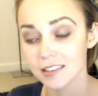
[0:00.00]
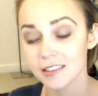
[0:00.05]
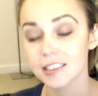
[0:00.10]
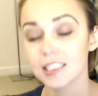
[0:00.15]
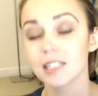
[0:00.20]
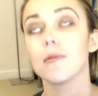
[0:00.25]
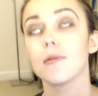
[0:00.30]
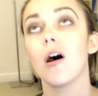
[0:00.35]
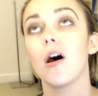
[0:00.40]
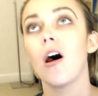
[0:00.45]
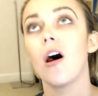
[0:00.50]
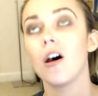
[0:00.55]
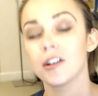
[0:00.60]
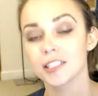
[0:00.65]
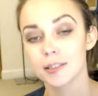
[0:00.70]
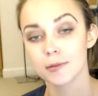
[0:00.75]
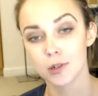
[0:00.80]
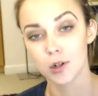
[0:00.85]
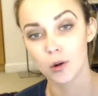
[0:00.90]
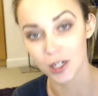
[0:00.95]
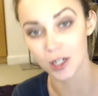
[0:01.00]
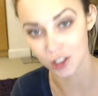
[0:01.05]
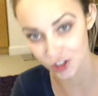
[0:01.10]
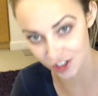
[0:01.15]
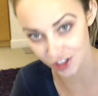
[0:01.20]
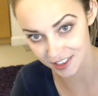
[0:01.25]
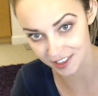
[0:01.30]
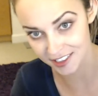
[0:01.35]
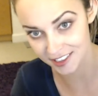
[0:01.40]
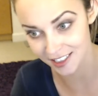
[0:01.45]
some awesome
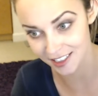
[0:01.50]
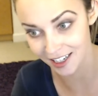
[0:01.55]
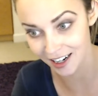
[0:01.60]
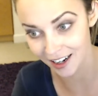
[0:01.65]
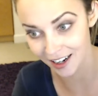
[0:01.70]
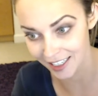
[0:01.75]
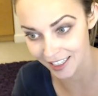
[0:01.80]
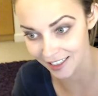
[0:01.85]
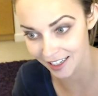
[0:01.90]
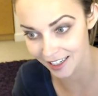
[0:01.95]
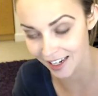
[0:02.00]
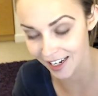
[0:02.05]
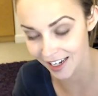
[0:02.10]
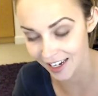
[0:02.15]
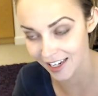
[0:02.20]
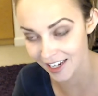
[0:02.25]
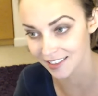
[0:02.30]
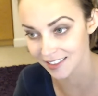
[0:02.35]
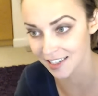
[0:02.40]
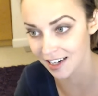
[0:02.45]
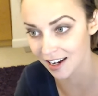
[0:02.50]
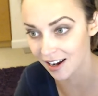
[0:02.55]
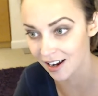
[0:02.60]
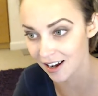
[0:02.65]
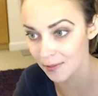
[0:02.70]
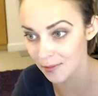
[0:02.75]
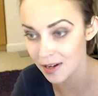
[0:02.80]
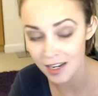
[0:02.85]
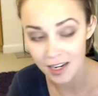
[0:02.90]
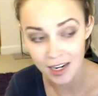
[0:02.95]
questions tonight, and
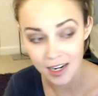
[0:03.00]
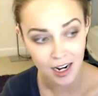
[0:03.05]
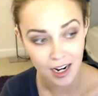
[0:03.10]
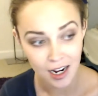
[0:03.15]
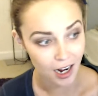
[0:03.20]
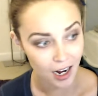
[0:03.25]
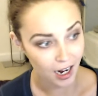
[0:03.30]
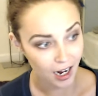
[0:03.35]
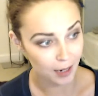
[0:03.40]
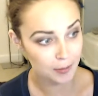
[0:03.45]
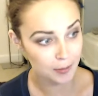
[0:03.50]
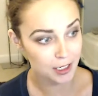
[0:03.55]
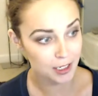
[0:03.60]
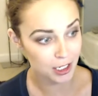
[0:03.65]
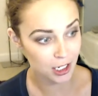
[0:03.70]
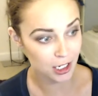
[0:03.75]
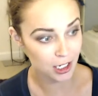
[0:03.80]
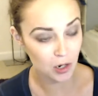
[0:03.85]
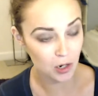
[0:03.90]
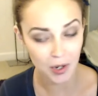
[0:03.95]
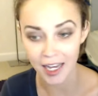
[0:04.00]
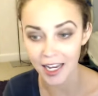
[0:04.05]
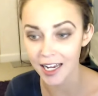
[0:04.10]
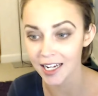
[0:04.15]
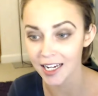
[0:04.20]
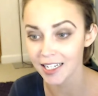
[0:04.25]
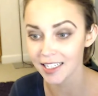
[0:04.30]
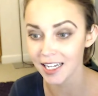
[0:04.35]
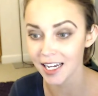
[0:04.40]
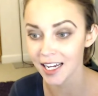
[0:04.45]
I'm going to go
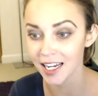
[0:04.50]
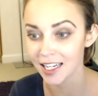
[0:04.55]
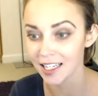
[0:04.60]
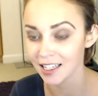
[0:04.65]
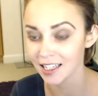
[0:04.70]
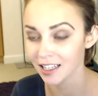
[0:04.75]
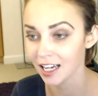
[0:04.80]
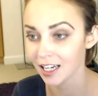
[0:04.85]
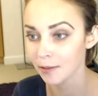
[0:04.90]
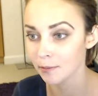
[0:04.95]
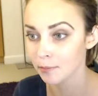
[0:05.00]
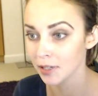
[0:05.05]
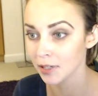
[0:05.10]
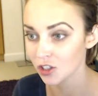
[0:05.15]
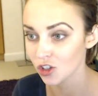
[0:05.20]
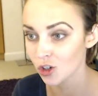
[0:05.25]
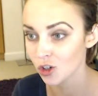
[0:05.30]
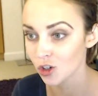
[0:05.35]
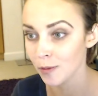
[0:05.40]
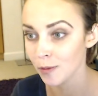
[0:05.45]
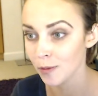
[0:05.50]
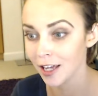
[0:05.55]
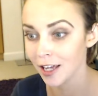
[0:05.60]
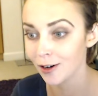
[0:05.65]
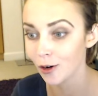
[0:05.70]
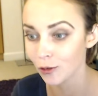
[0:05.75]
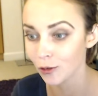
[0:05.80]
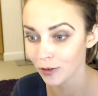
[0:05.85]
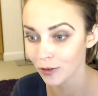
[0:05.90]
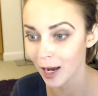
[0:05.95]
ahead and let Benjamin
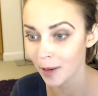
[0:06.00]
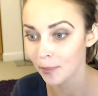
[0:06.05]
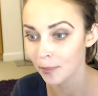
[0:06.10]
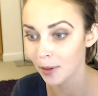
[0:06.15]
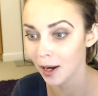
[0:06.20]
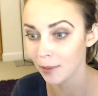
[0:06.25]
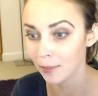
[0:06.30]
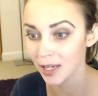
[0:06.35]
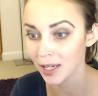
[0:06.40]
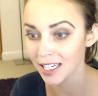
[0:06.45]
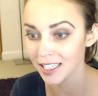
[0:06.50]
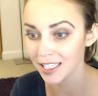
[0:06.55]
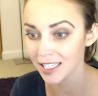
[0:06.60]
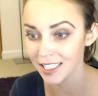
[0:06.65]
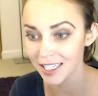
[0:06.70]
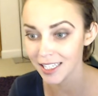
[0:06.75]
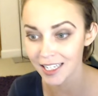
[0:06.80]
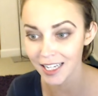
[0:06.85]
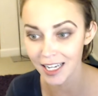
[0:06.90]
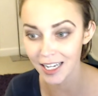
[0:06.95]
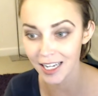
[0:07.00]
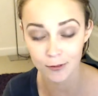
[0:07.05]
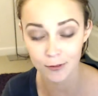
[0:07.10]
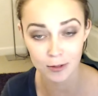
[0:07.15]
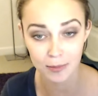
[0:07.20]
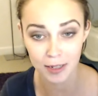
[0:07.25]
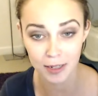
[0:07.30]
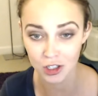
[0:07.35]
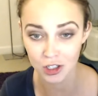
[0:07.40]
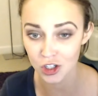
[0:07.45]
wrap up any
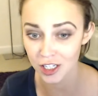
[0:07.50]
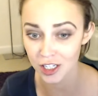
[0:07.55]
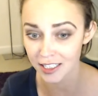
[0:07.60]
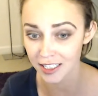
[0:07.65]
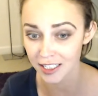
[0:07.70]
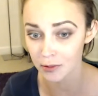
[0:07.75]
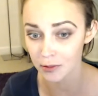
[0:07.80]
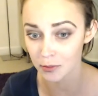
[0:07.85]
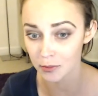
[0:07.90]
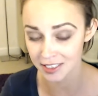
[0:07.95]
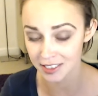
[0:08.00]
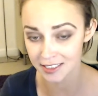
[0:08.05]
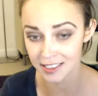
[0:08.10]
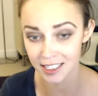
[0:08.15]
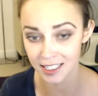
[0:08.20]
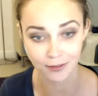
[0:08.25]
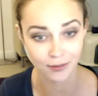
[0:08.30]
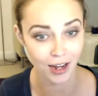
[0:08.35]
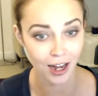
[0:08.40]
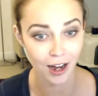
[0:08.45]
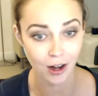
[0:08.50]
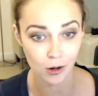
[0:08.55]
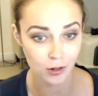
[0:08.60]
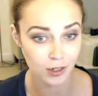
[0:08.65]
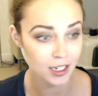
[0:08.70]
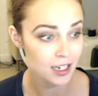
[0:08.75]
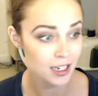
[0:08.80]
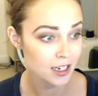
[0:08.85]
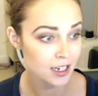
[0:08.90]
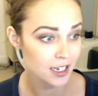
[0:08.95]
information he wants to give out,
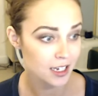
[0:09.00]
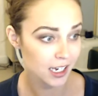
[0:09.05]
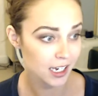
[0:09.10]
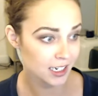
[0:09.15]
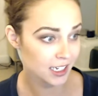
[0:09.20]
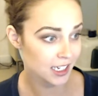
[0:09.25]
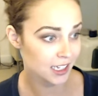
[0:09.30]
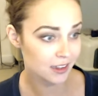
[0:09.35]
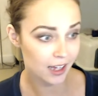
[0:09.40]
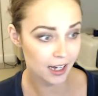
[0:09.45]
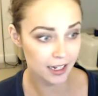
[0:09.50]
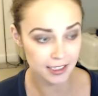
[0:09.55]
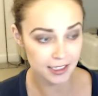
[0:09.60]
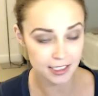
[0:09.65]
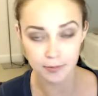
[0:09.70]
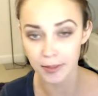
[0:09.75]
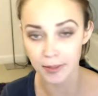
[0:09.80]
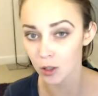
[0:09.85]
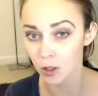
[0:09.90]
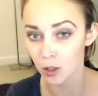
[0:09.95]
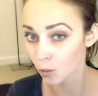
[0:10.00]
any last-minute